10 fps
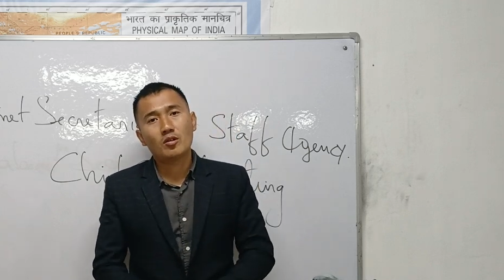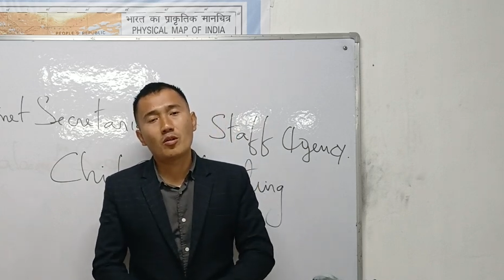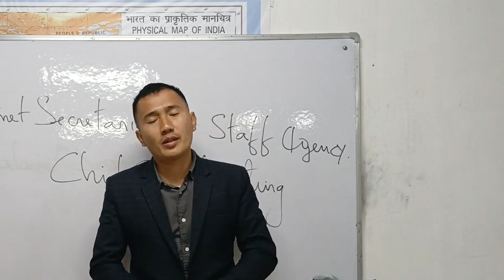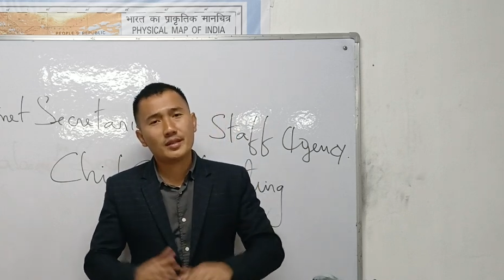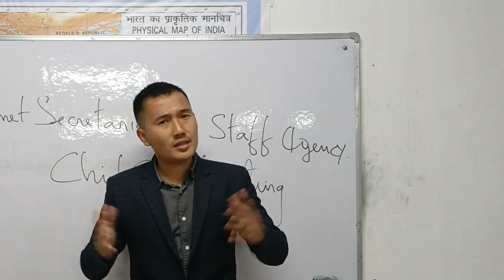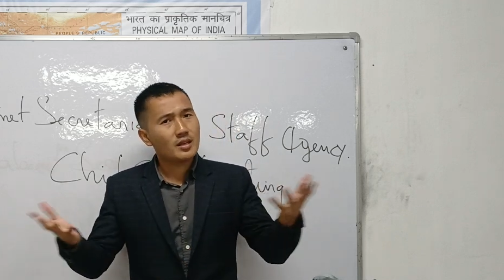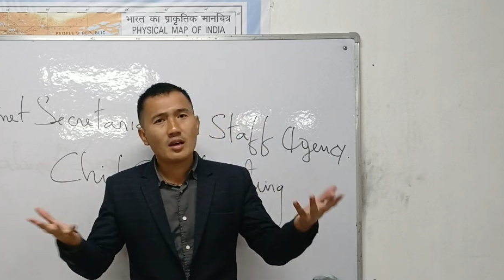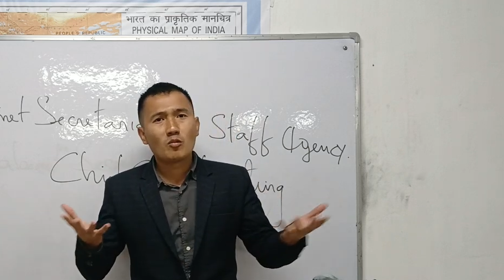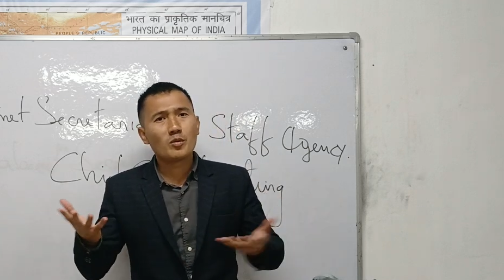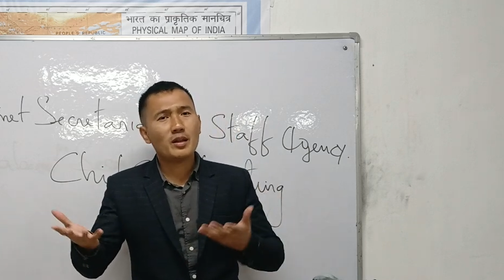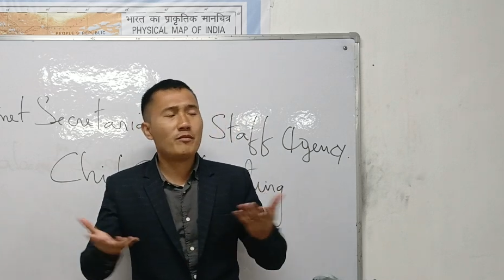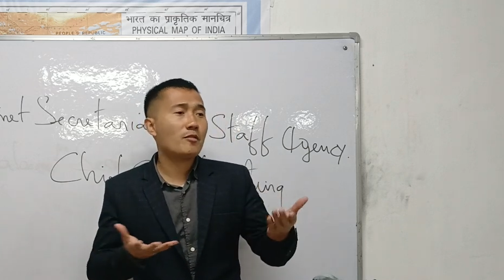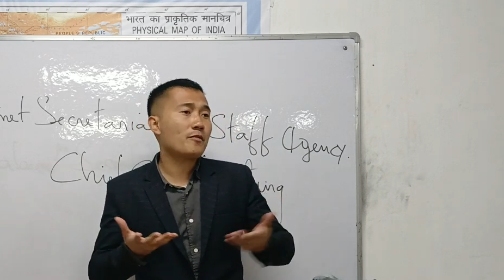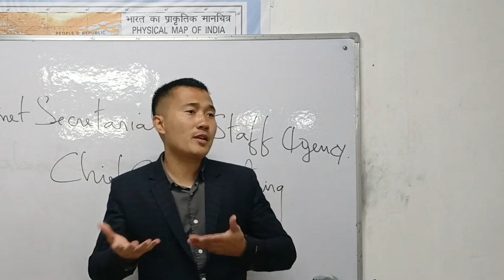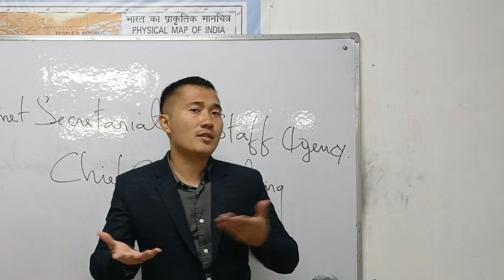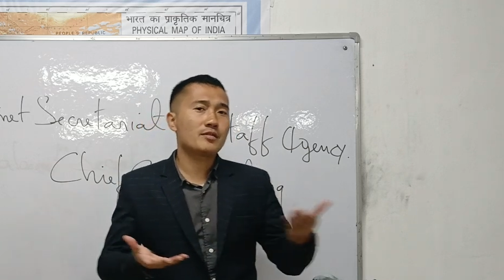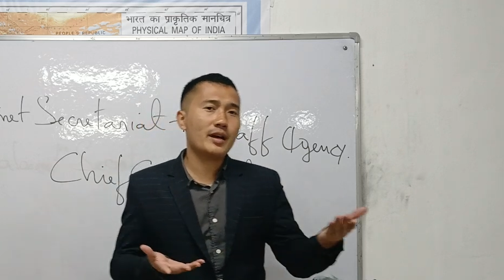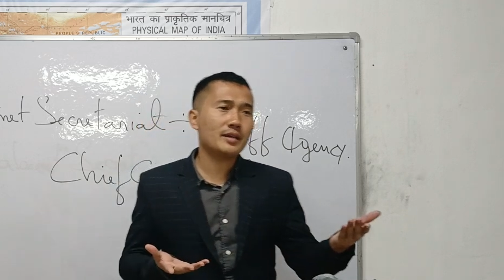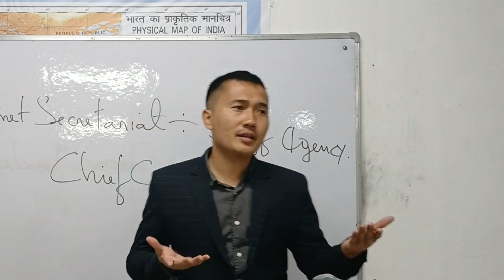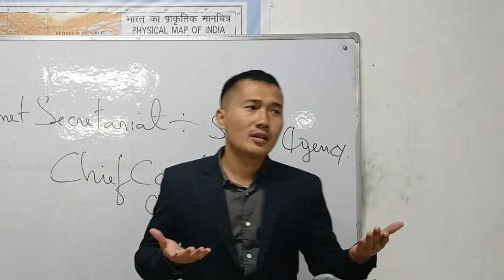Or else we will have a failure,
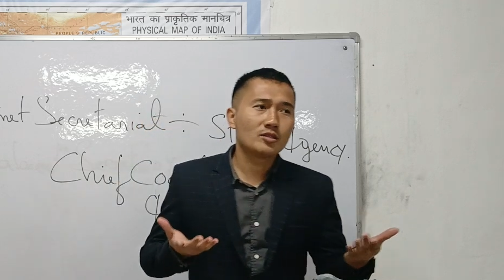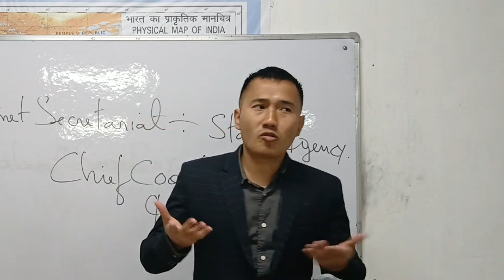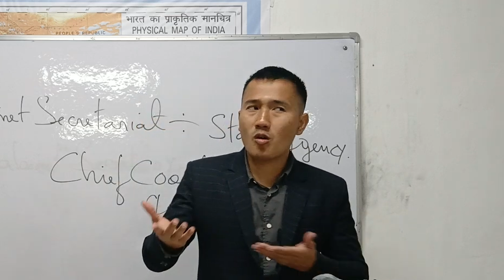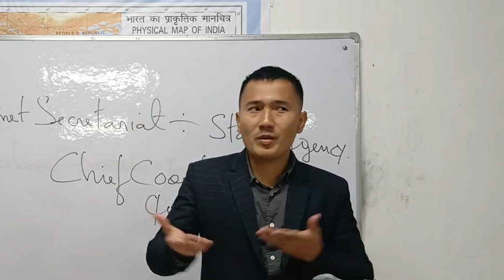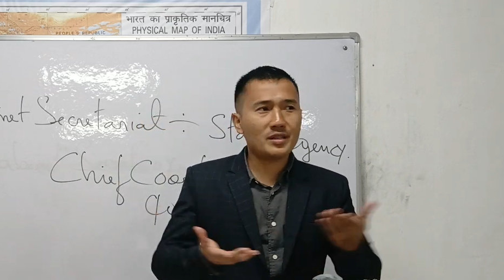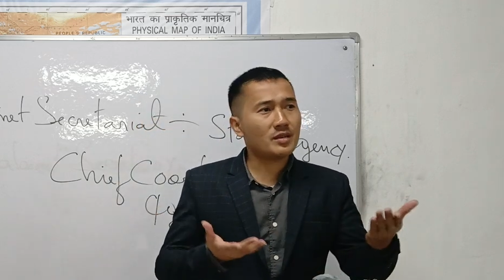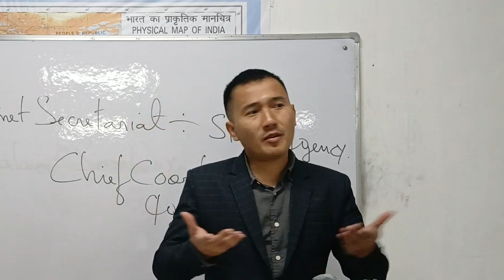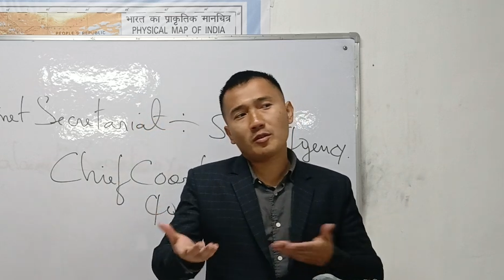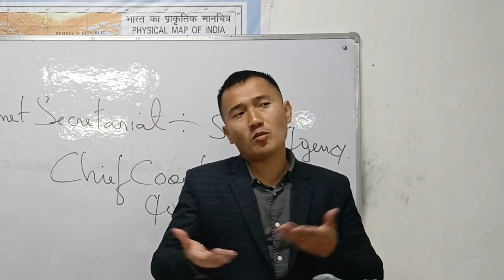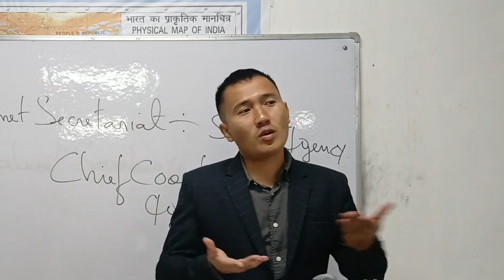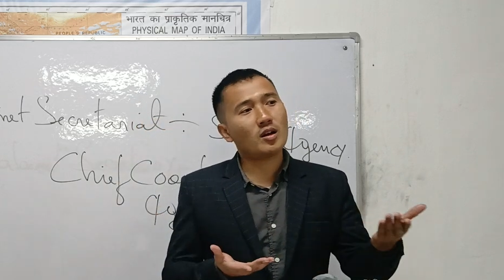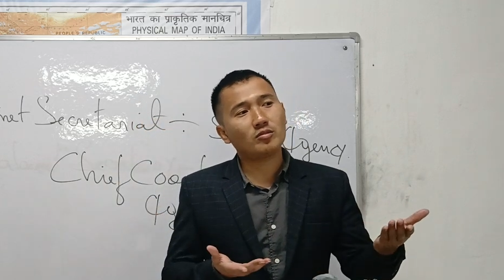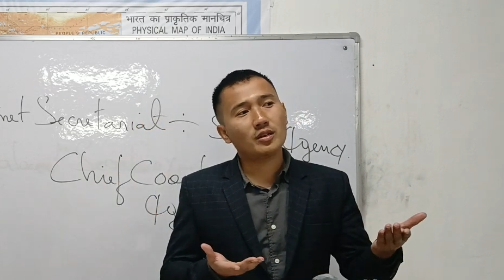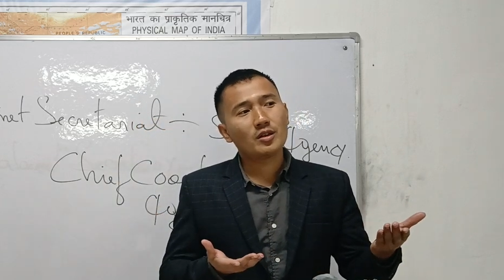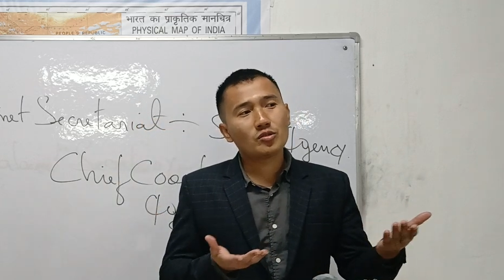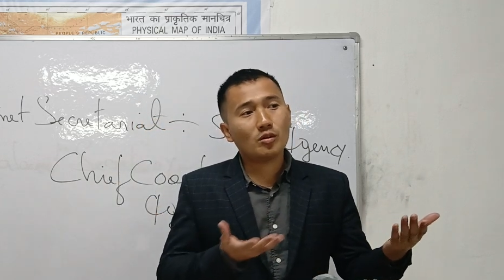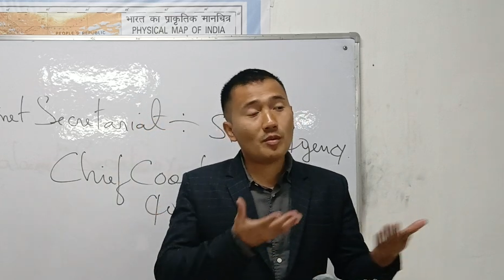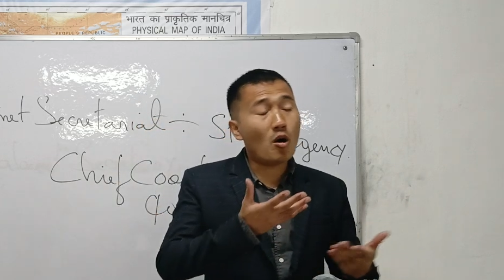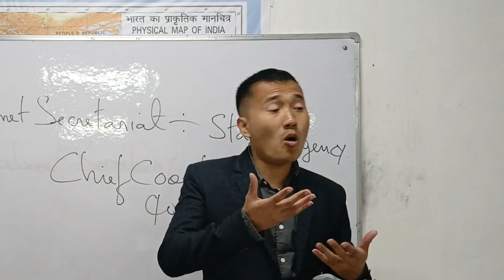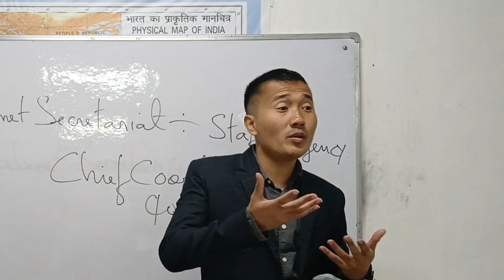right? The government is never going to work out.
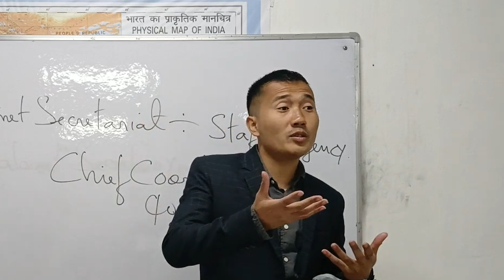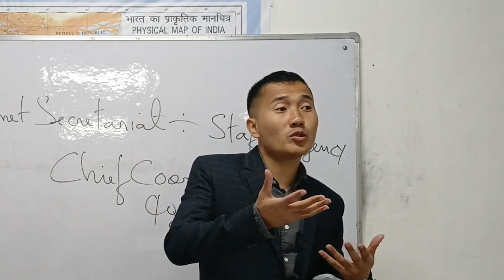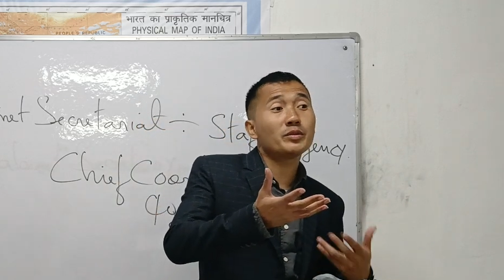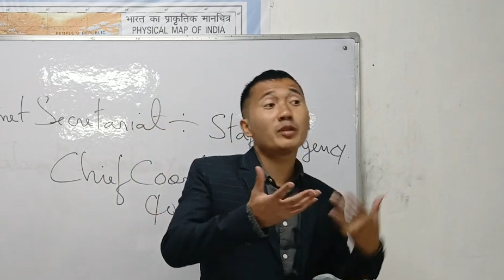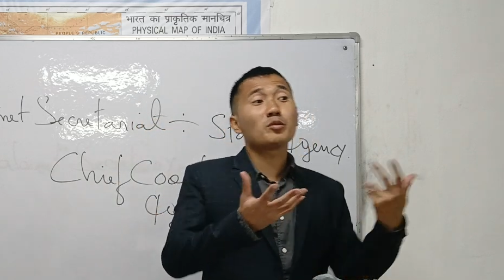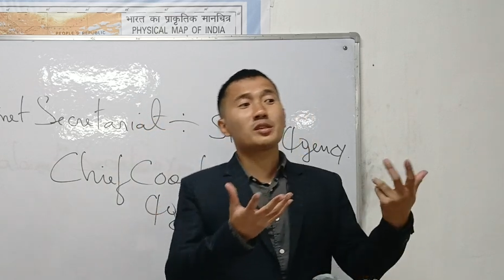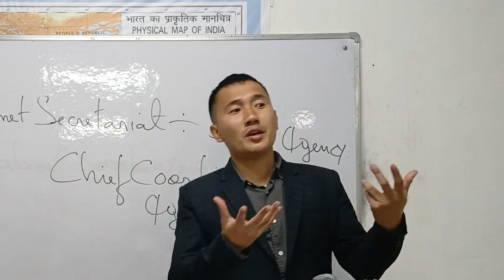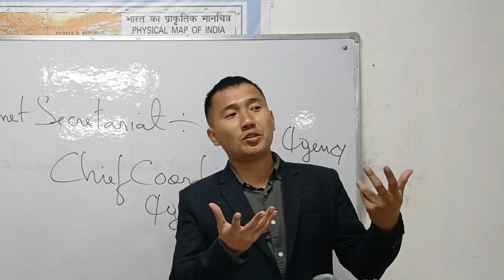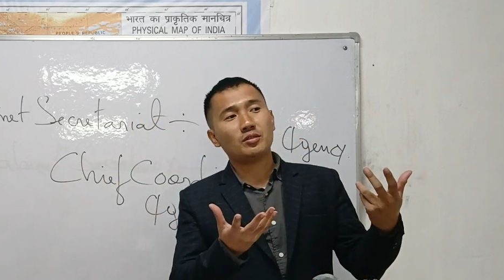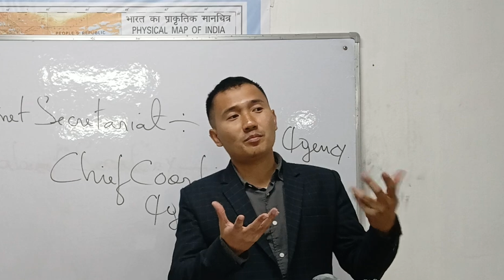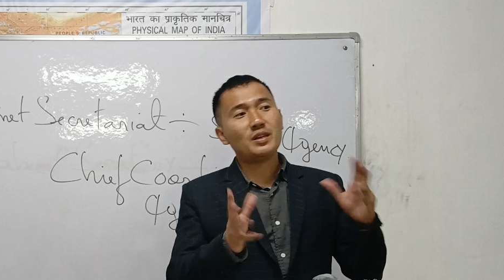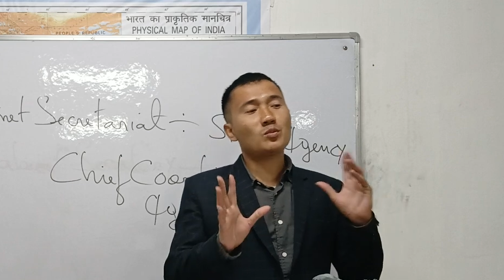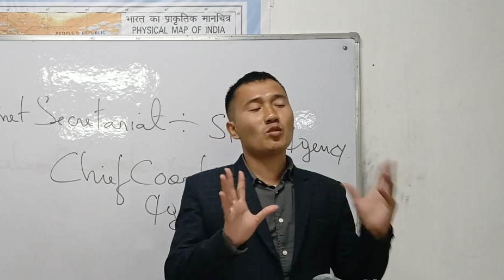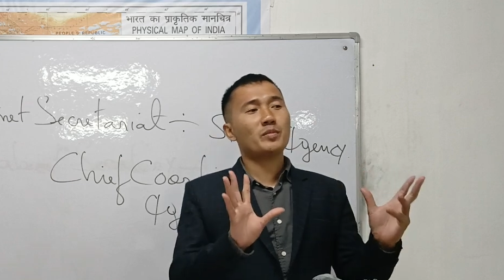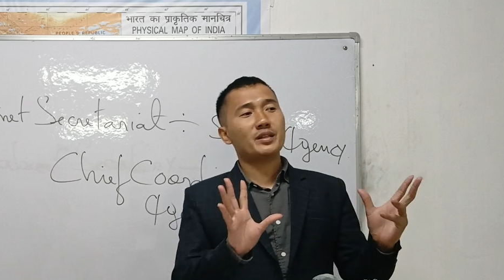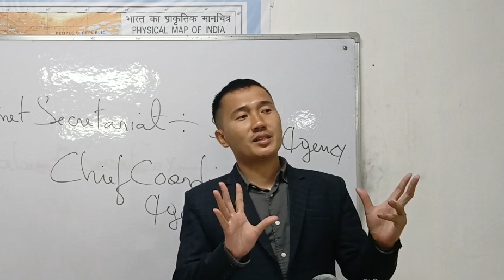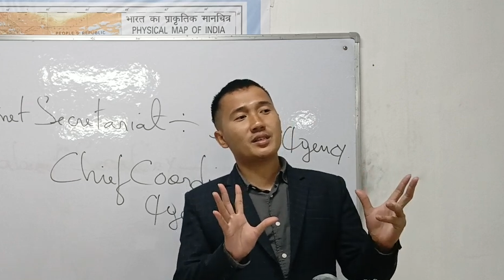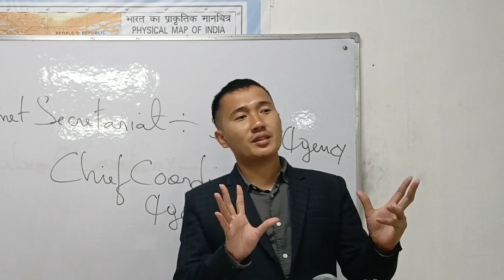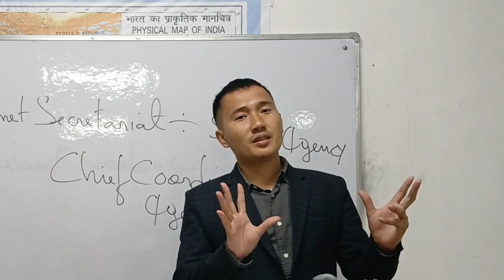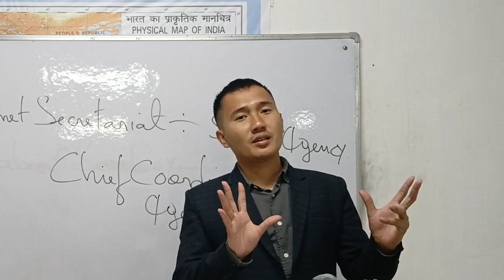So only through negotiation, peaceful
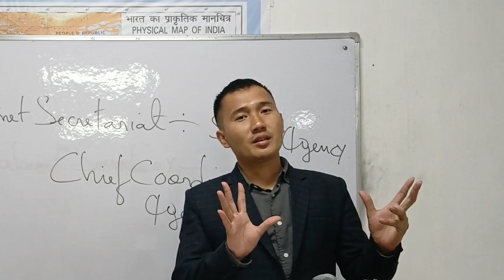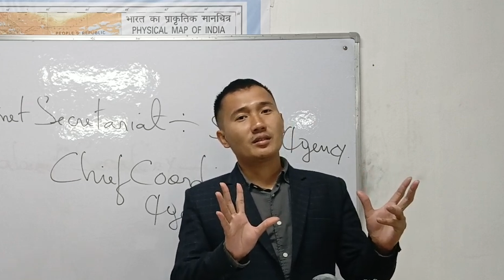means.